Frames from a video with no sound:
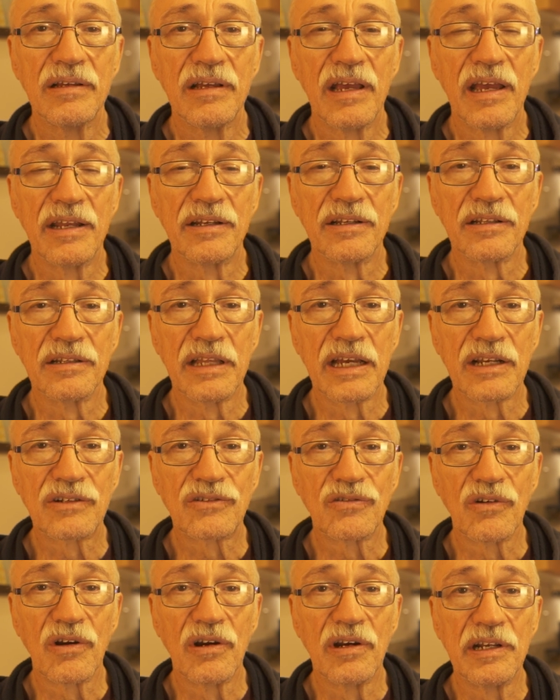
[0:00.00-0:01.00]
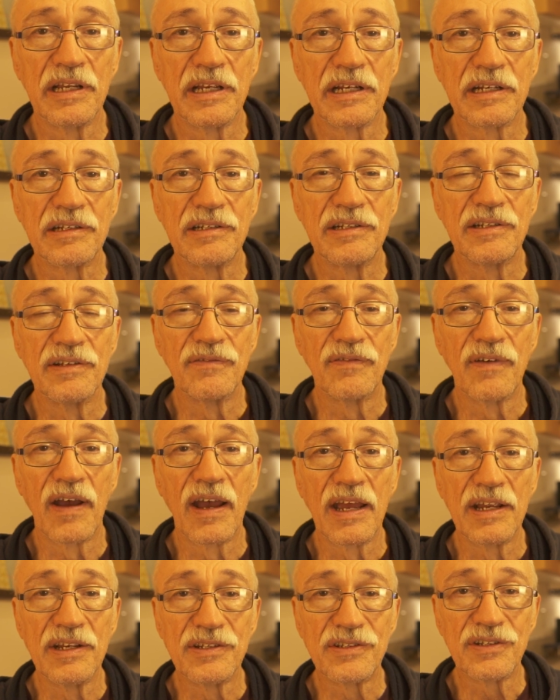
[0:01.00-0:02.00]
electronic
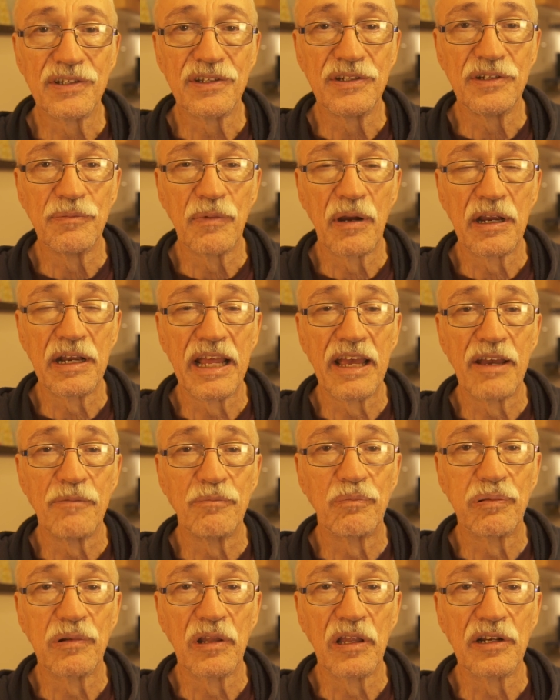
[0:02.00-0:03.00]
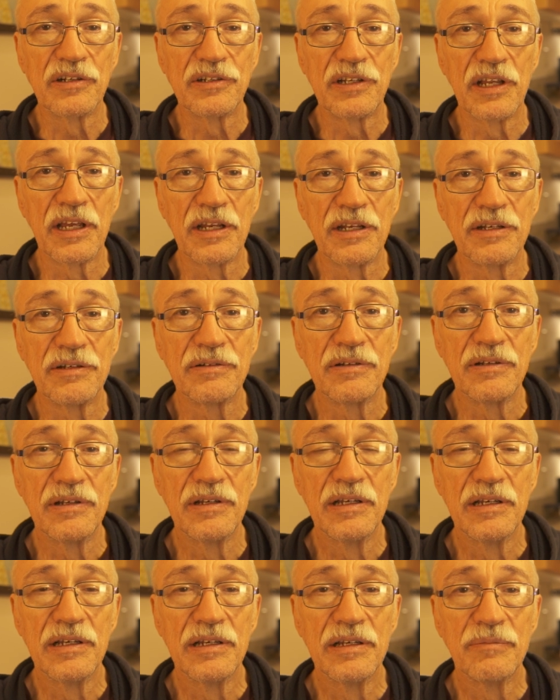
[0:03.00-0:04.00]
device that you might have plugged in
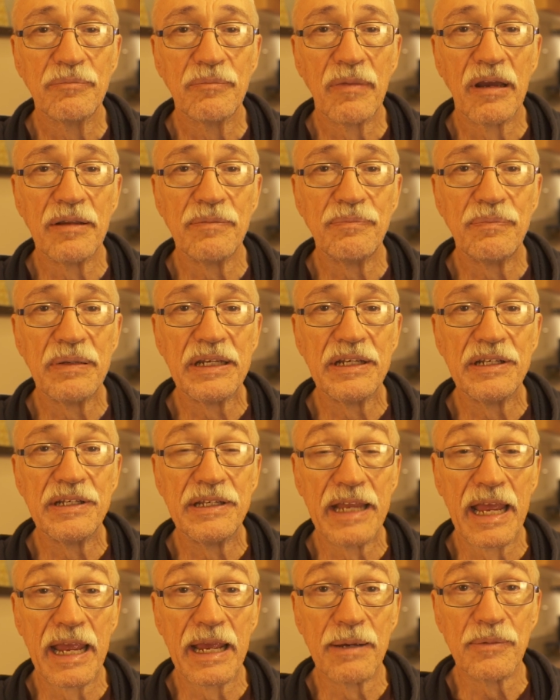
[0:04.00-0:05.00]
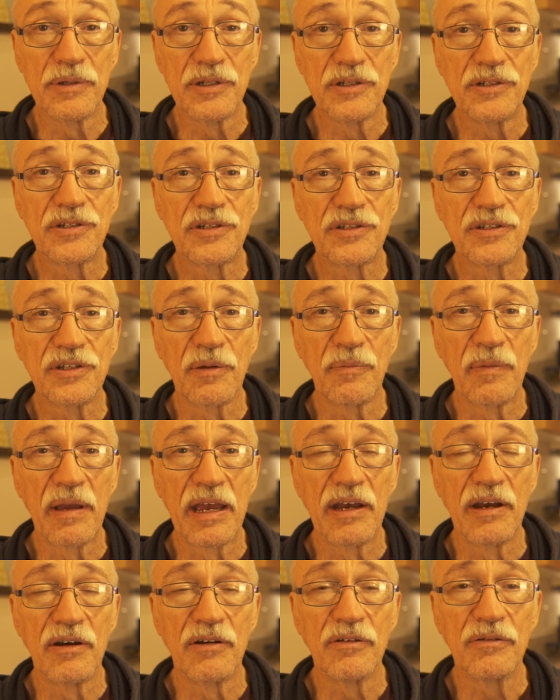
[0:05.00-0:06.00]
might be damaged
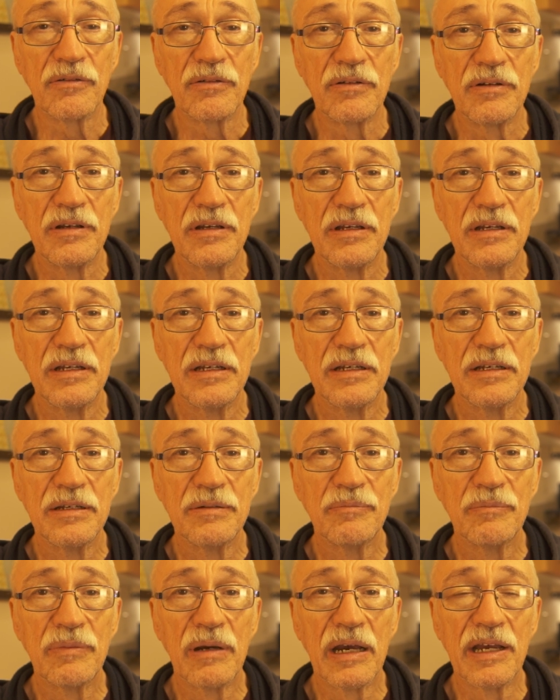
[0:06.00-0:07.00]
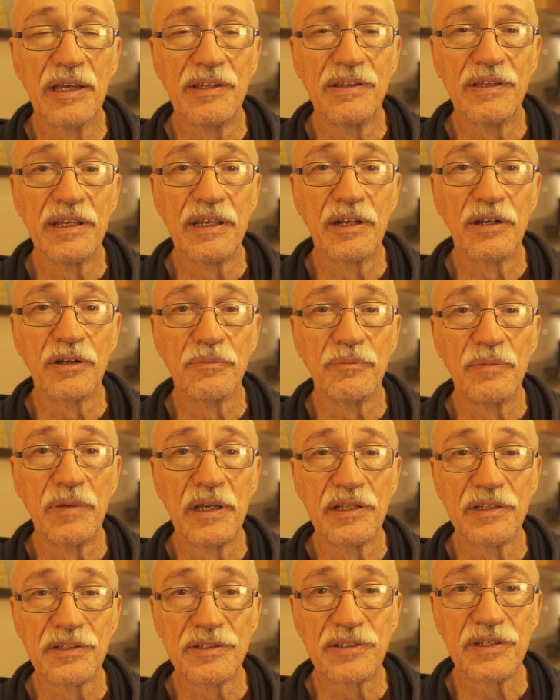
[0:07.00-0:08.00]
somehow by the
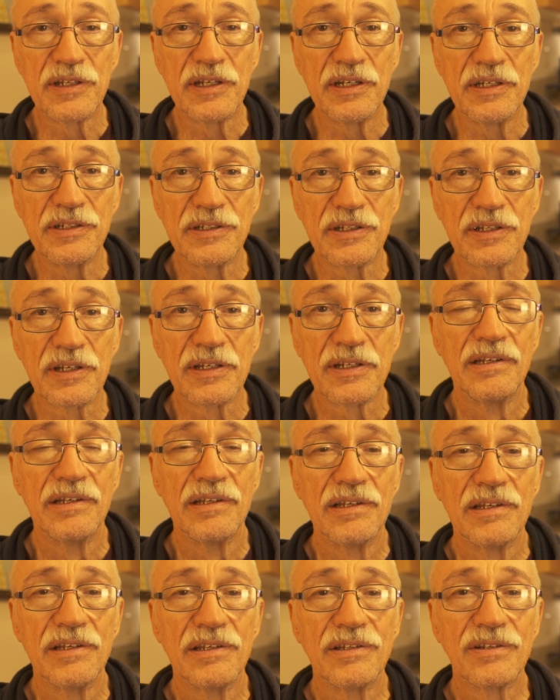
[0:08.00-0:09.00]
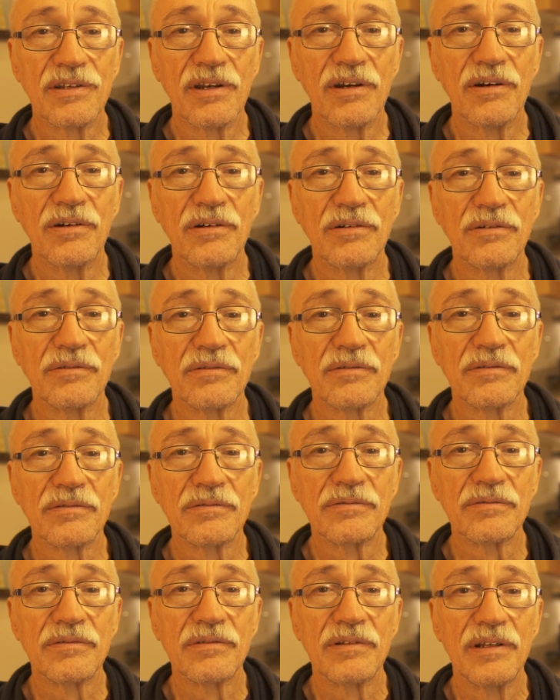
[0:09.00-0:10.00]
intermittencies. So
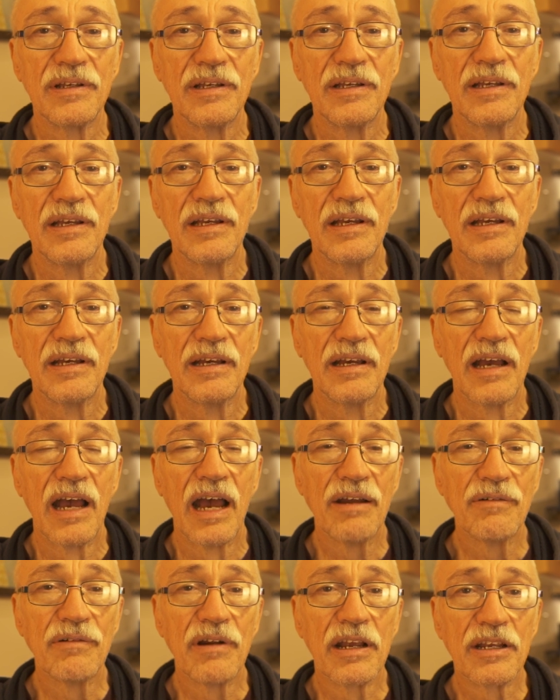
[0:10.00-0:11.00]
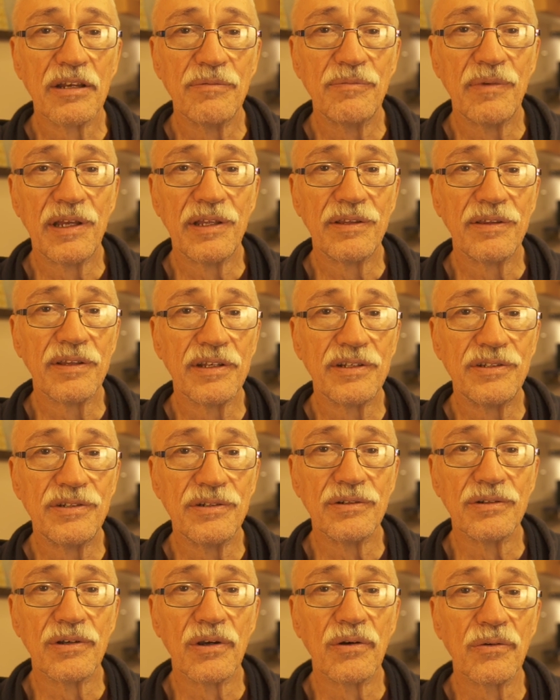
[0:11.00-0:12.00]
I recommend that
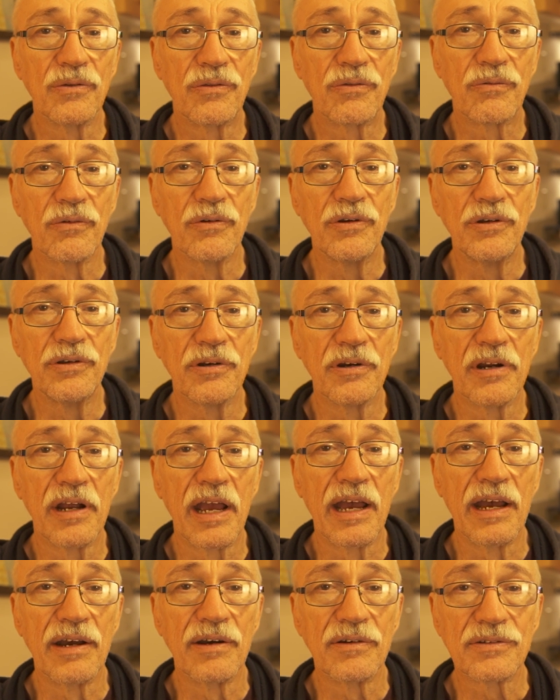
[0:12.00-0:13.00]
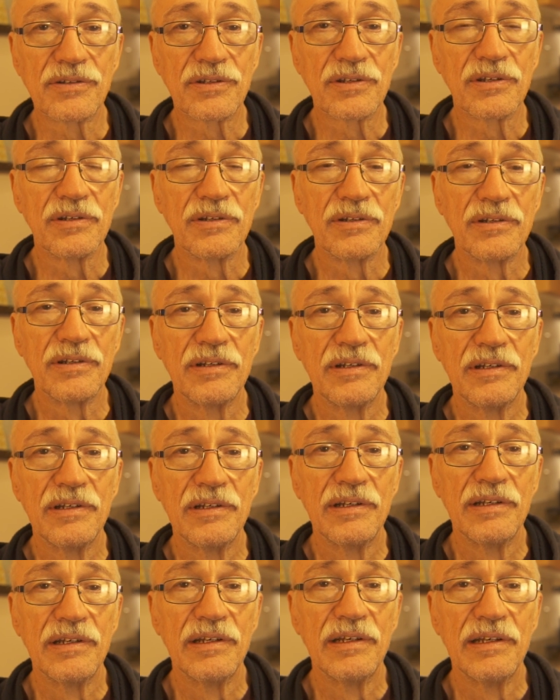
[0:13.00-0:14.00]
you go through your house
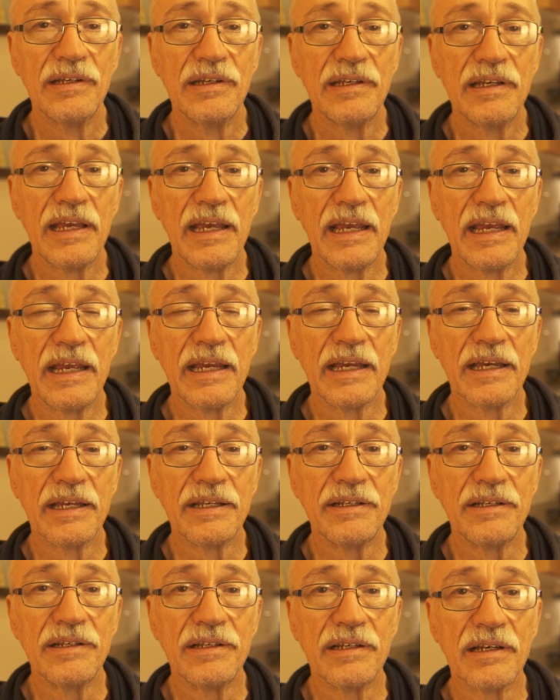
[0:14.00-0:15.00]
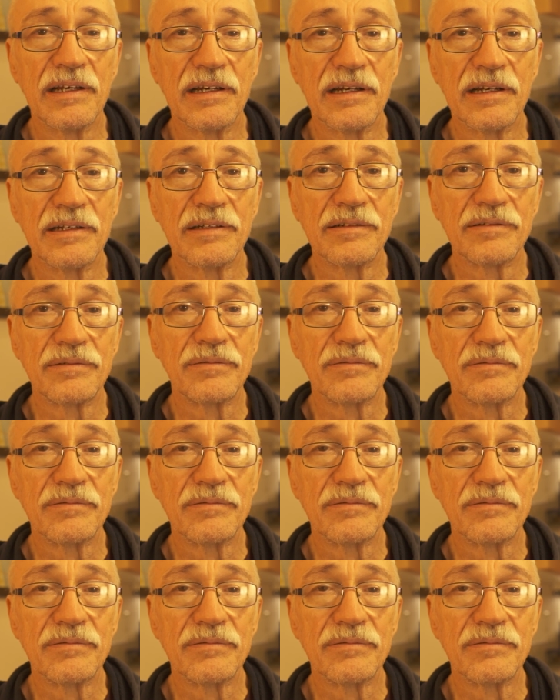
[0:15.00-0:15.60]
and at